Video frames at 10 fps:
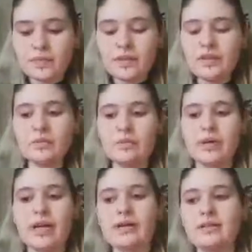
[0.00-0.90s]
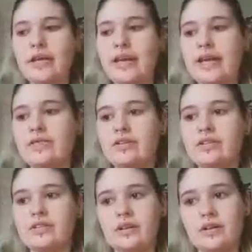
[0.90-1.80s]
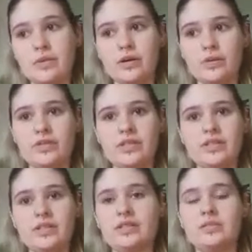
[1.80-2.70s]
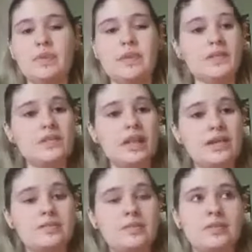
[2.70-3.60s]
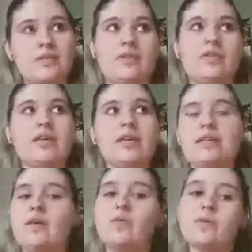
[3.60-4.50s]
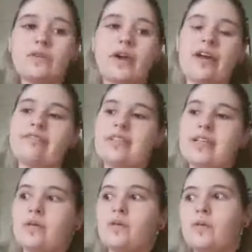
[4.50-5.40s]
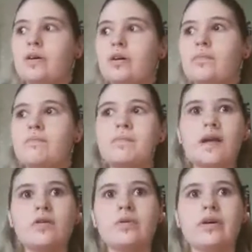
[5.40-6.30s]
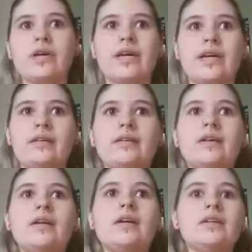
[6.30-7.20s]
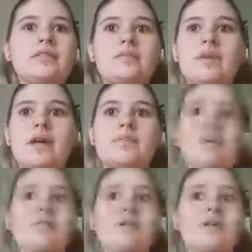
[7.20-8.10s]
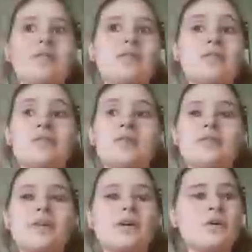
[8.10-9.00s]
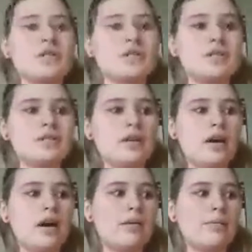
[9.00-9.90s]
but like there's some art witches that specialize specifically in like wood crafting or metalworking. Sometimes they will consider themselves art witches. Let's